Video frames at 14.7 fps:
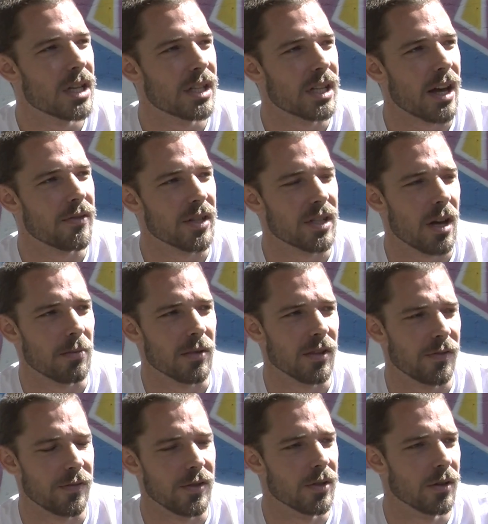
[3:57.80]
Say, for example,
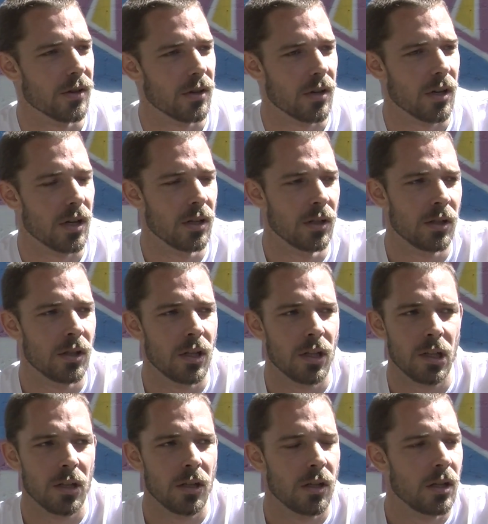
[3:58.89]
if you're
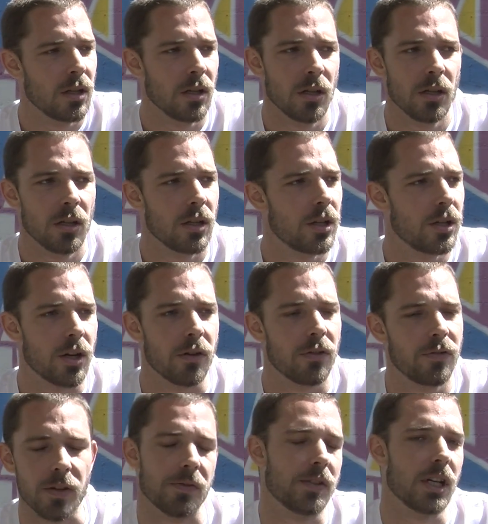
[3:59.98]

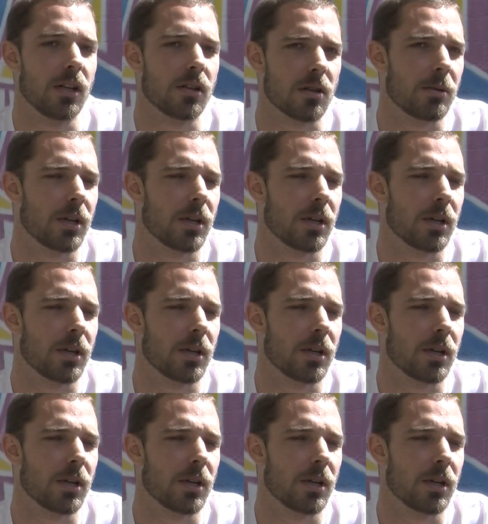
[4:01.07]
15 or